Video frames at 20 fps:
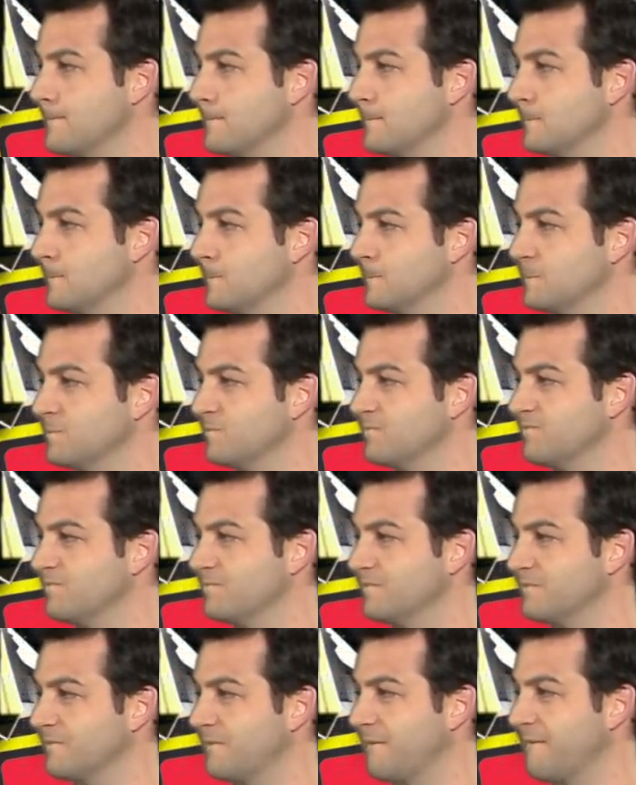
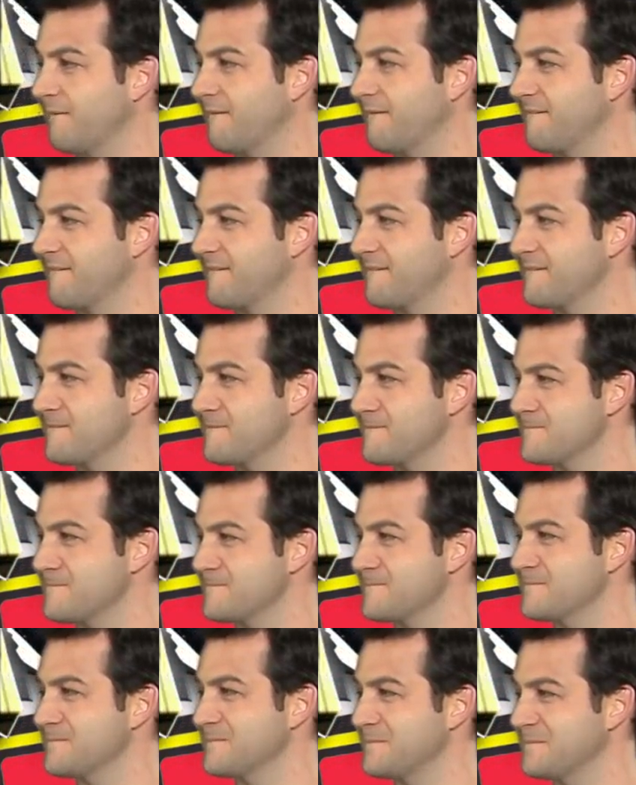
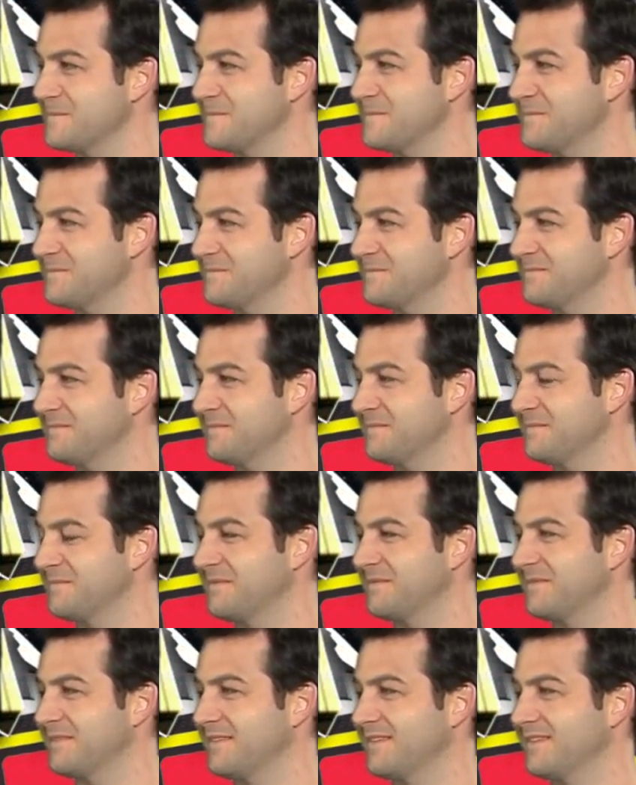
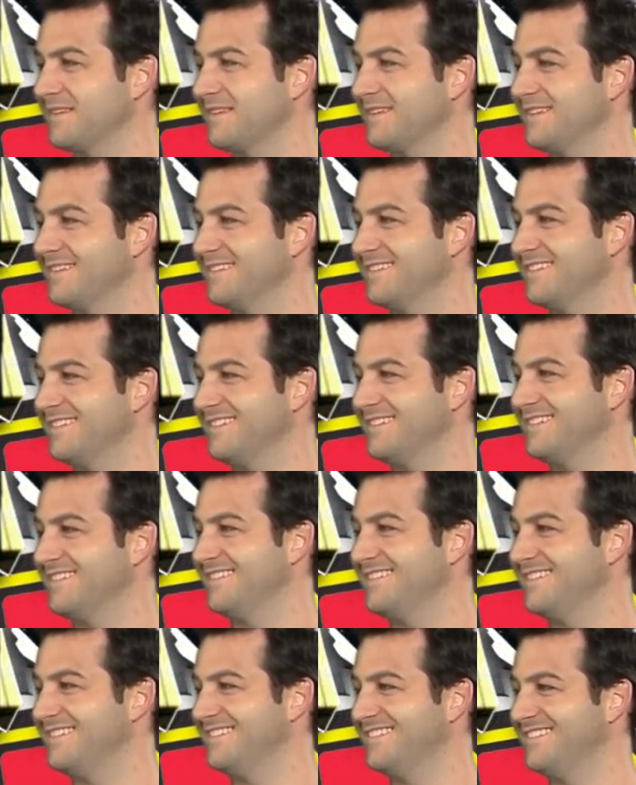
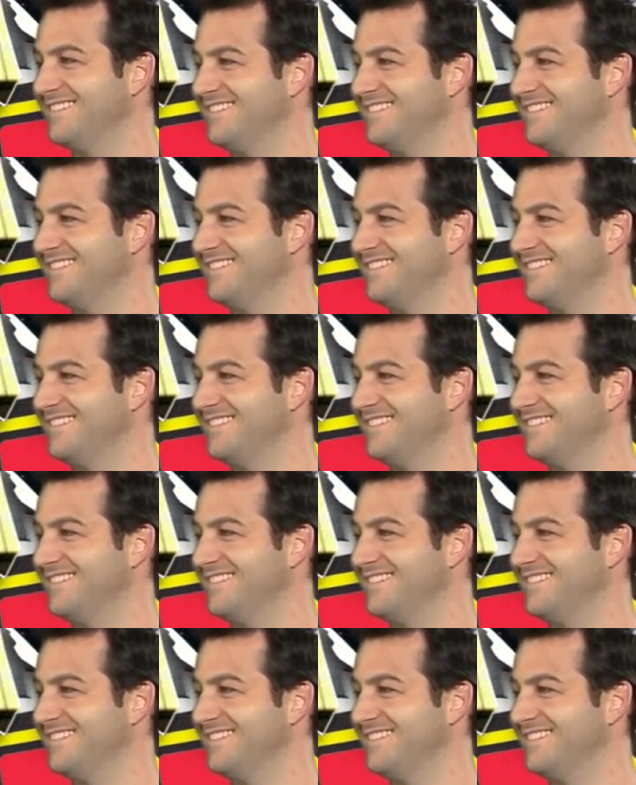This person isn't speaking.